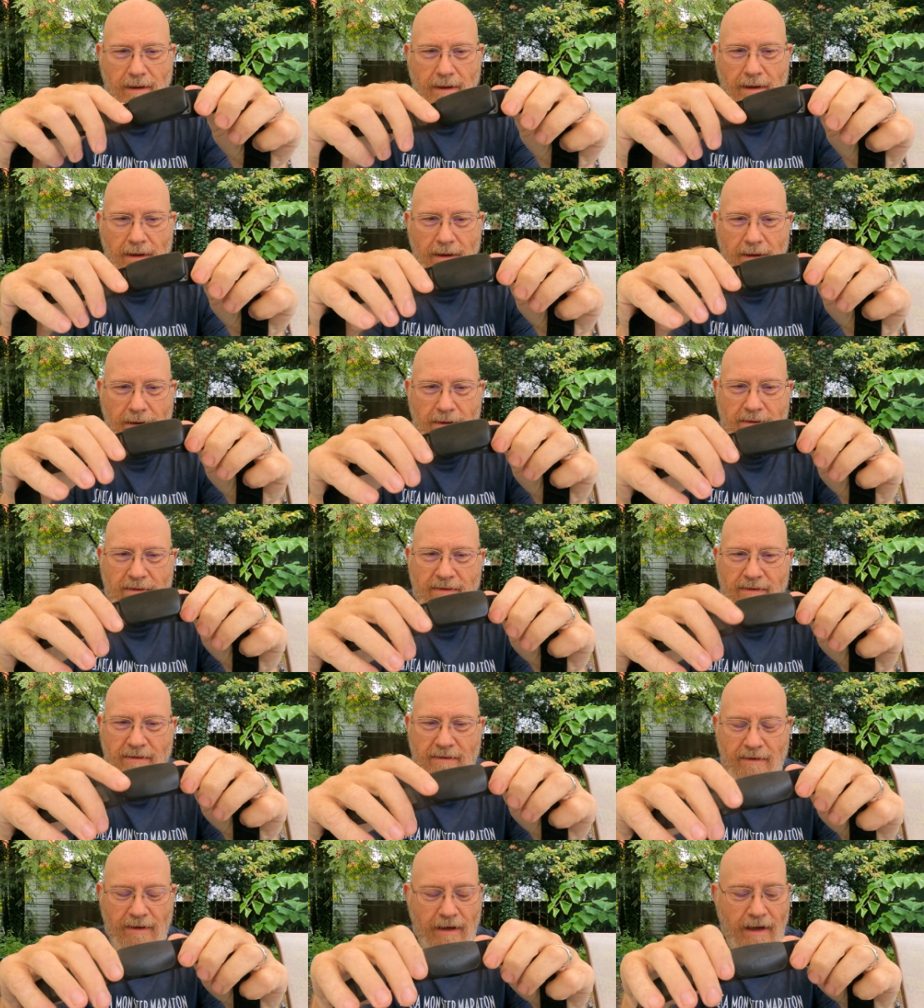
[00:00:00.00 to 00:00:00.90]

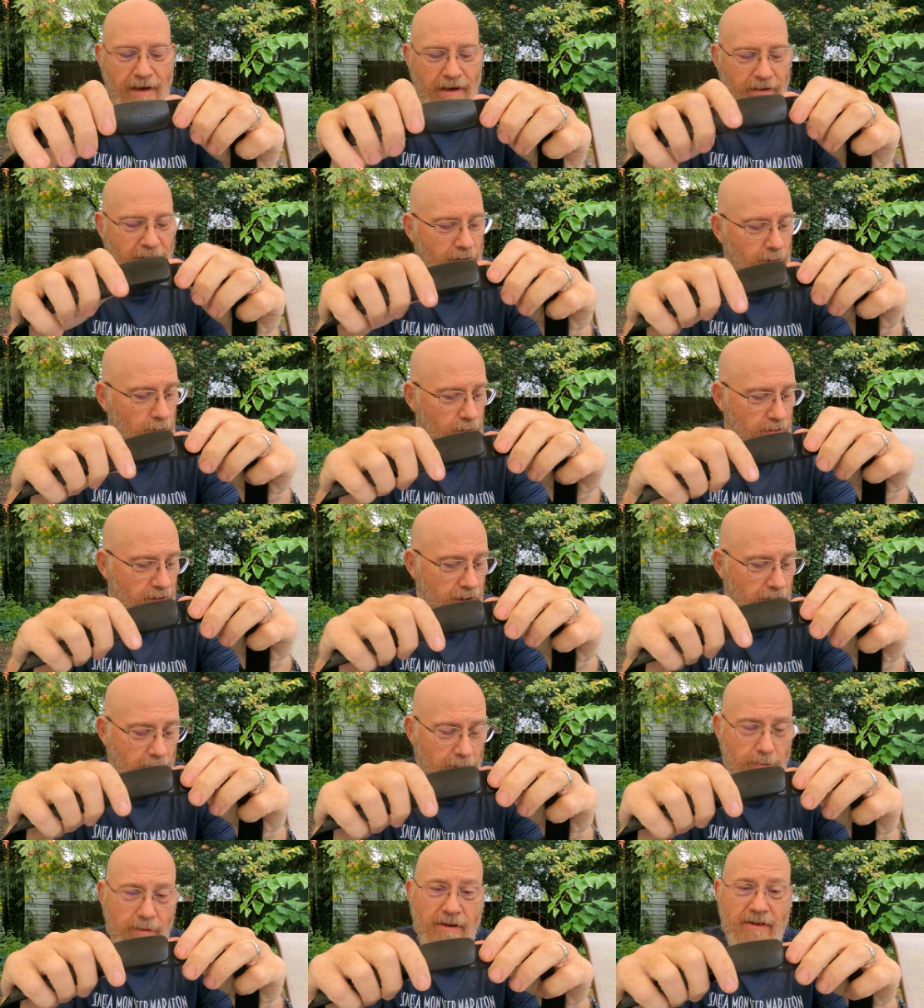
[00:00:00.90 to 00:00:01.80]
It's like the old
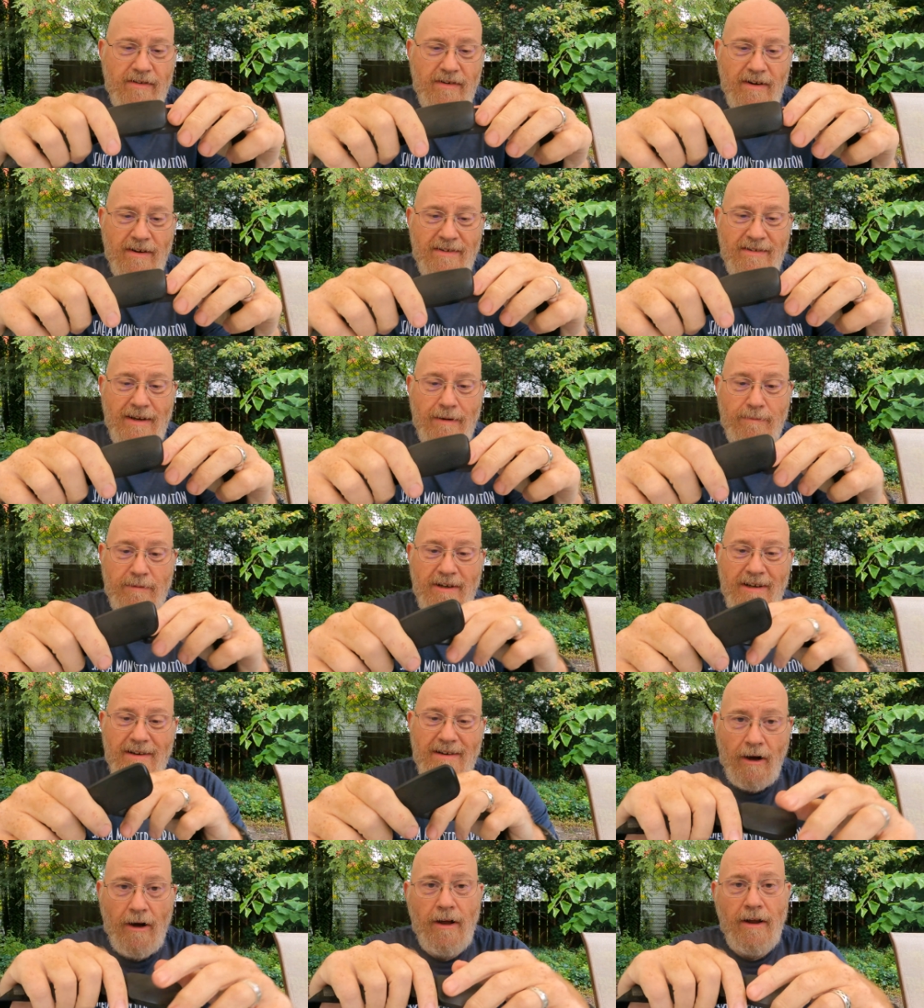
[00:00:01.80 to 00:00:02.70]
Garmin's, except
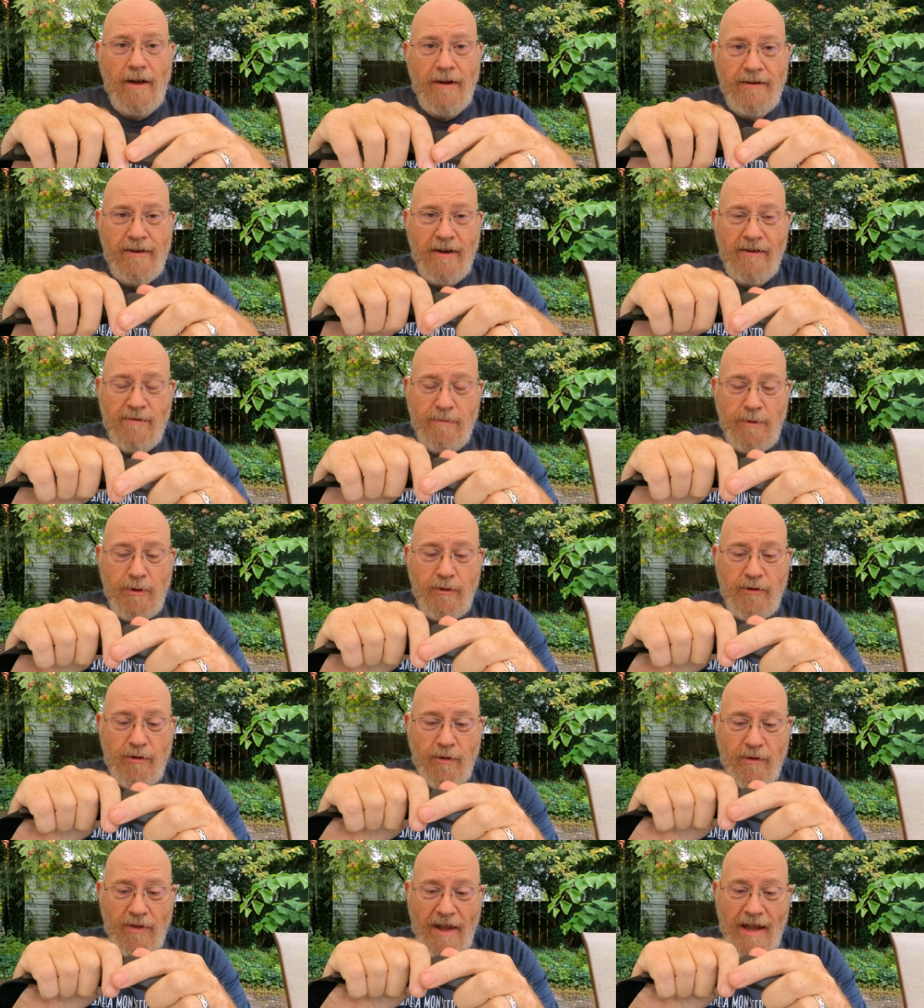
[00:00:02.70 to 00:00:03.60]
it does
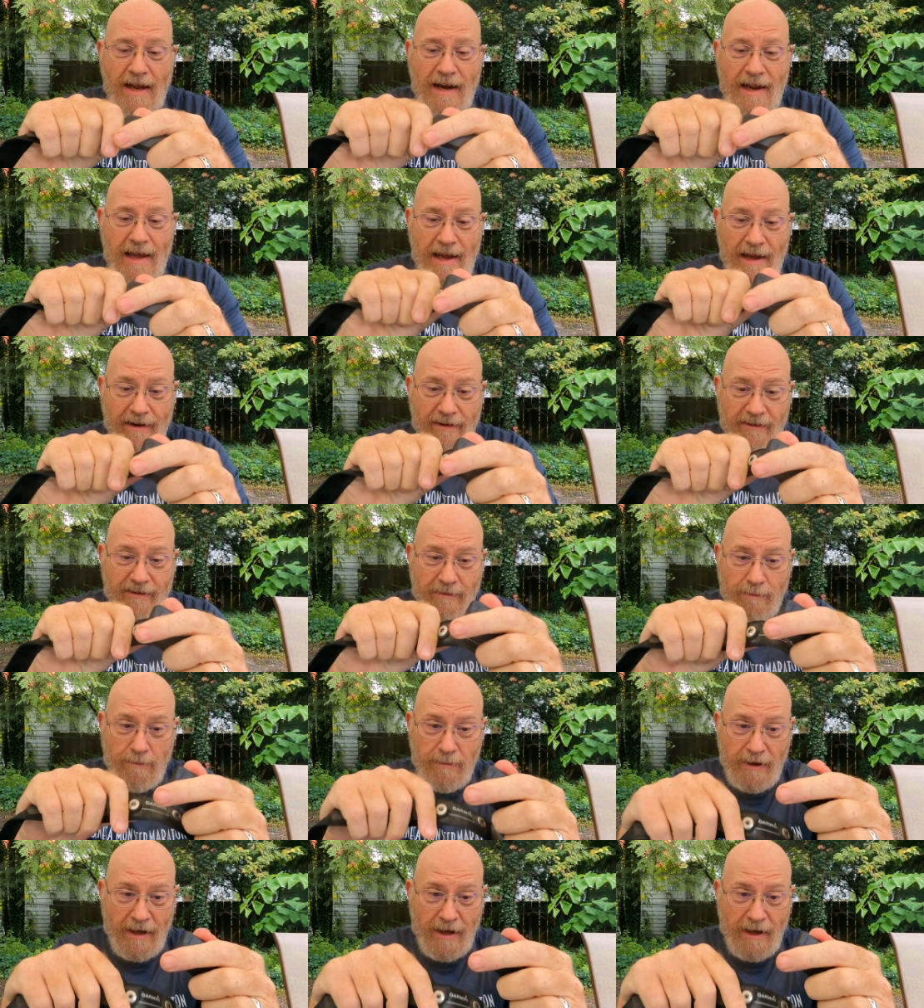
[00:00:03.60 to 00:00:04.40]
Bluetooth and ANT+.